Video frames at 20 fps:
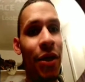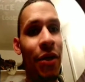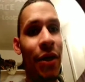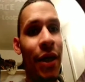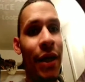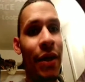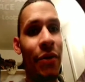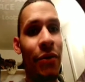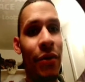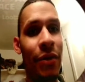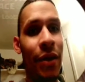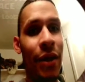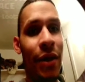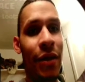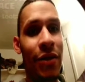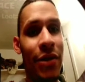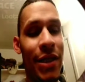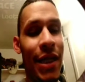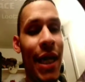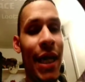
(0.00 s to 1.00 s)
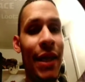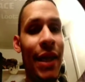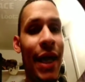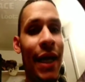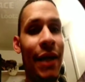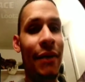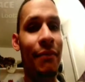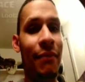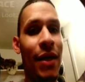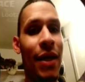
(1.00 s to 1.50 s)
I don't understand that.
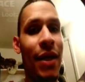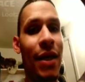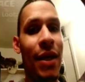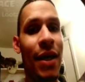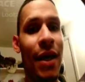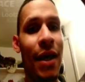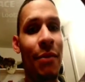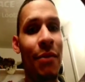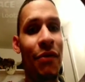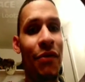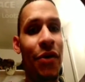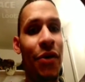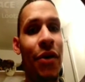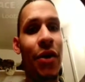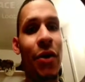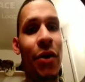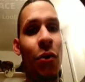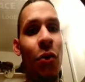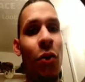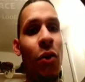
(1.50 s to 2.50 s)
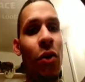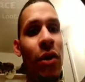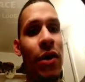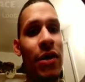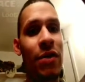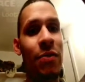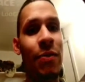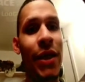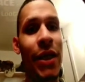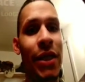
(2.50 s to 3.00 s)
If you're gonna war,
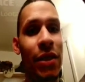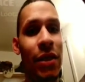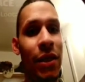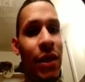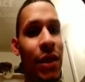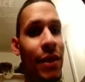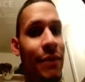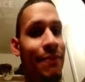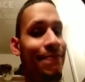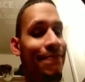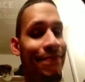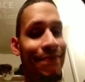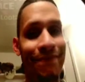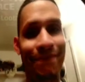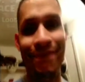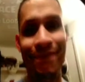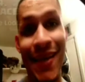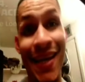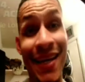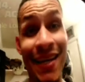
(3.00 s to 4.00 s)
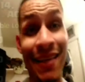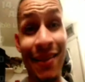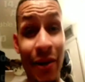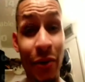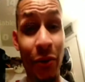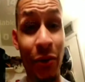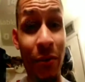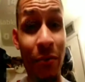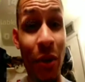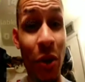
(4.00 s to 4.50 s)
especially anything
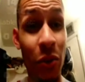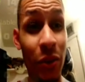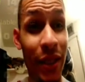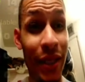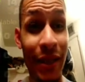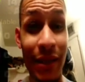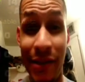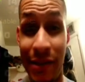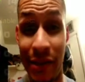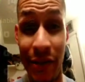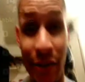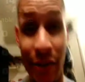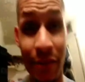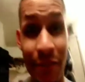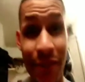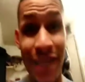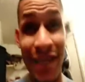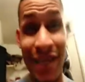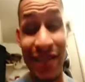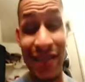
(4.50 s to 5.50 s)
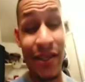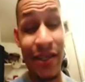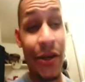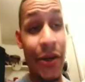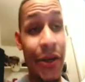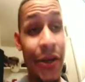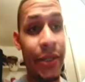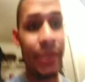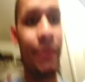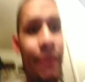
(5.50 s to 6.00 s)
remotely considered being
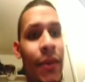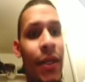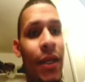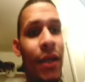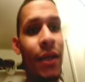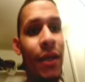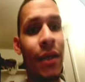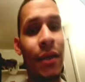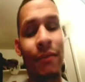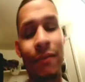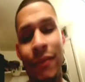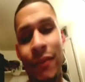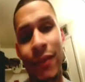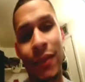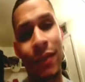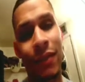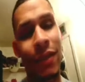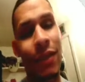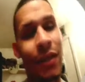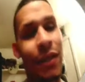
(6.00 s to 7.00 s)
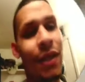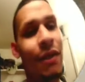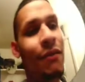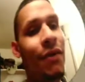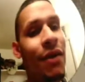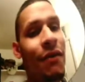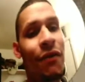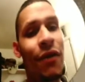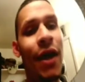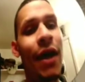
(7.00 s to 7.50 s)
serious, even
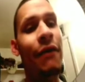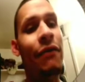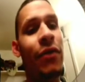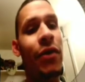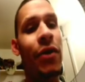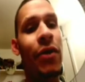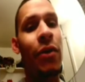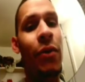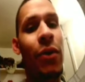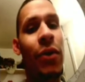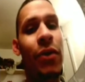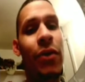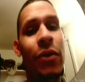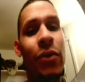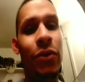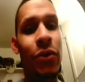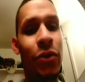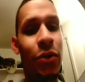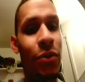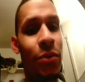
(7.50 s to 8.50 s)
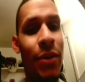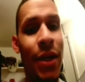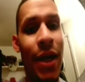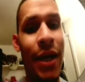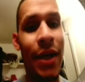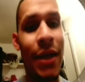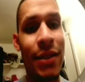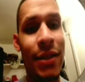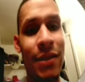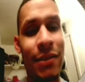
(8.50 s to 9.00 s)
if you have to go on YouTube,
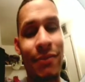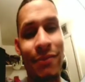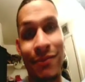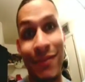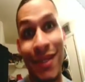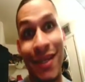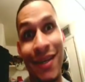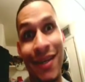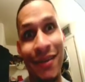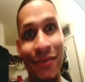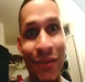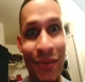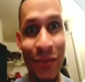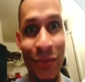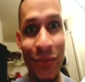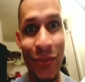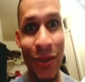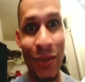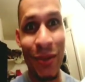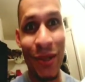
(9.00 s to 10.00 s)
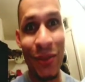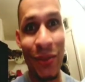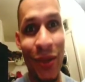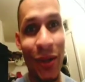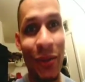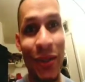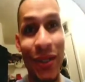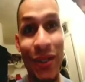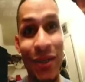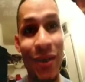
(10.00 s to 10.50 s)
guys, what are
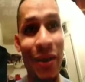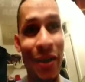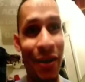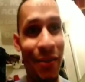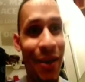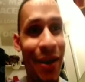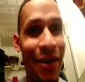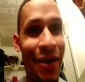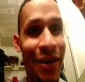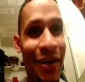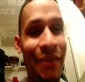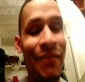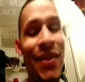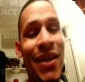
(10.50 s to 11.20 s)
we talking about here?